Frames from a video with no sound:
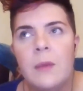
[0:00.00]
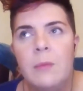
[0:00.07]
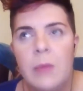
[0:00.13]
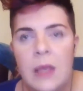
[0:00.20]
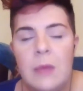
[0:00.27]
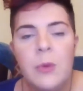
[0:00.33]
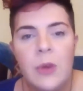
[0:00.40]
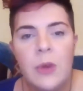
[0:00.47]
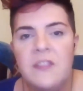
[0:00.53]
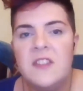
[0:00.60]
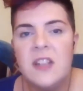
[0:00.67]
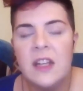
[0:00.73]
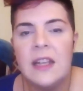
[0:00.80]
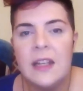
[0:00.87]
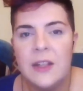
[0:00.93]
people have
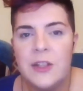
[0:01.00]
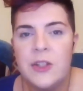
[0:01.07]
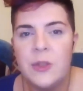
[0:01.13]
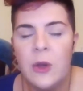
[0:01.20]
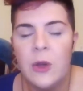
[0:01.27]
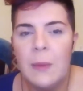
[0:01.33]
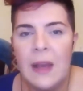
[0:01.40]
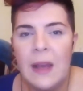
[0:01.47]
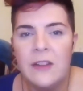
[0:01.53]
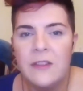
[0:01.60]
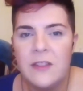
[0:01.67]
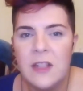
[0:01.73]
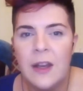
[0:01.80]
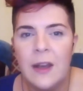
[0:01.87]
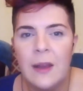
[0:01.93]
done it in a short amount of
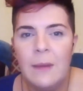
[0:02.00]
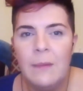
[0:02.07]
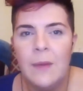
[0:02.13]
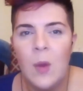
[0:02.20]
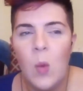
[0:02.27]
time